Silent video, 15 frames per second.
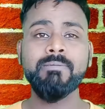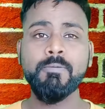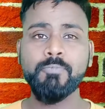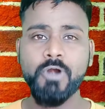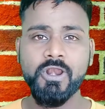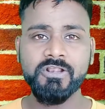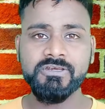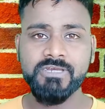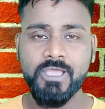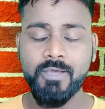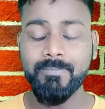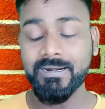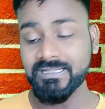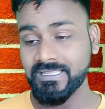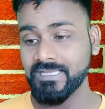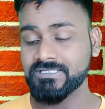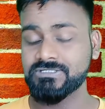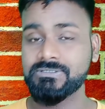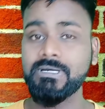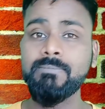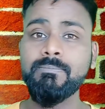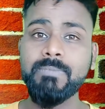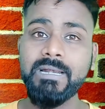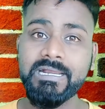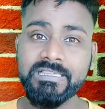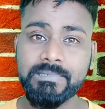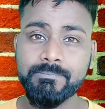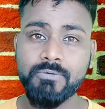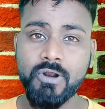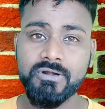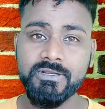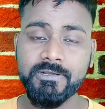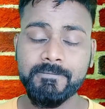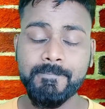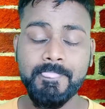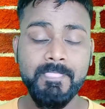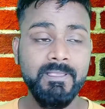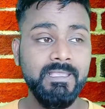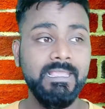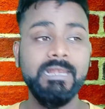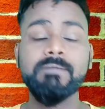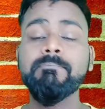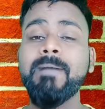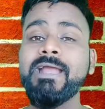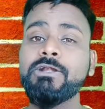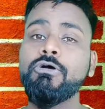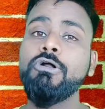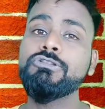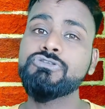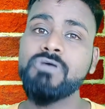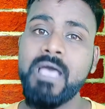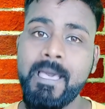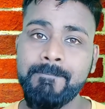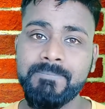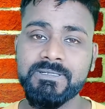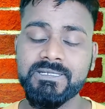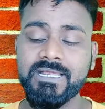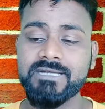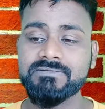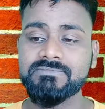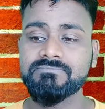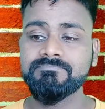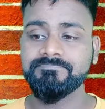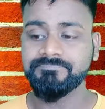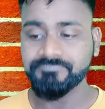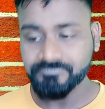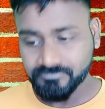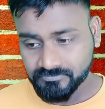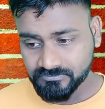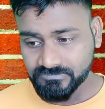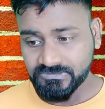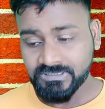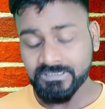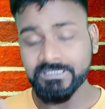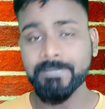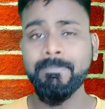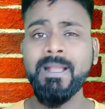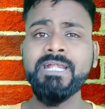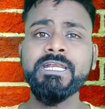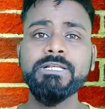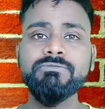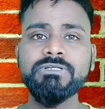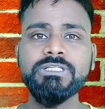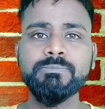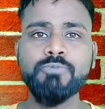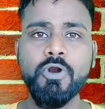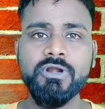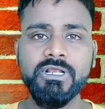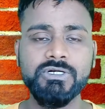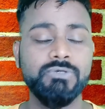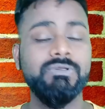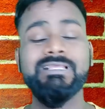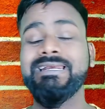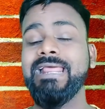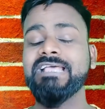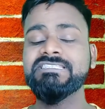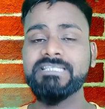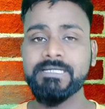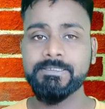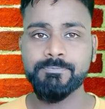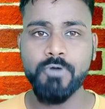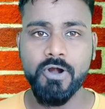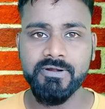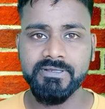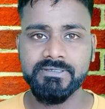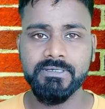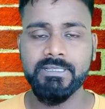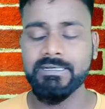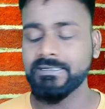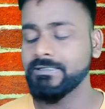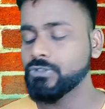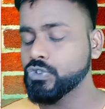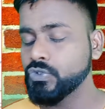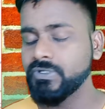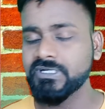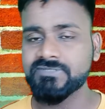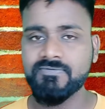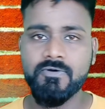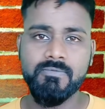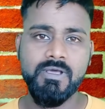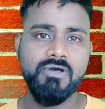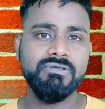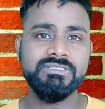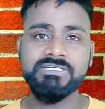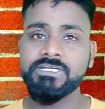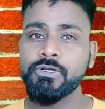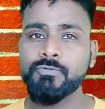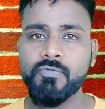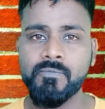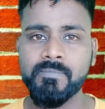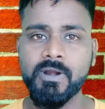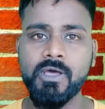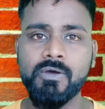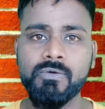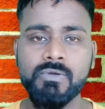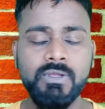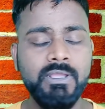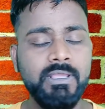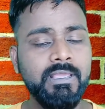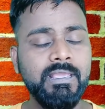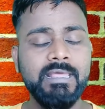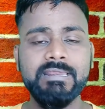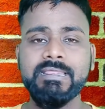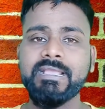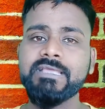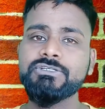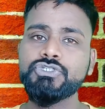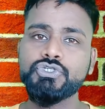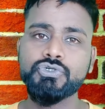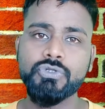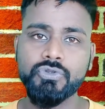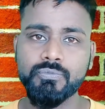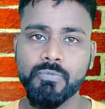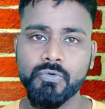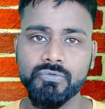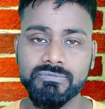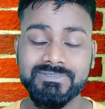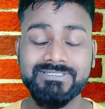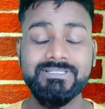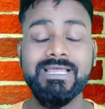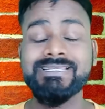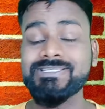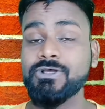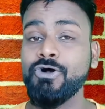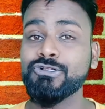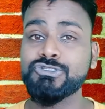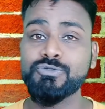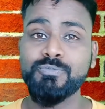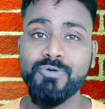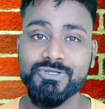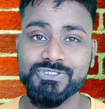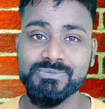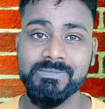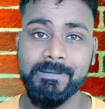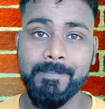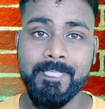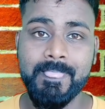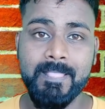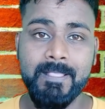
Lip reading: have a product now but they are still building the product, it might also happen that they might deliver the product, an excellent product, in 2 years from now or 3 years from now, and they can shoot to the moon. So that's also possible.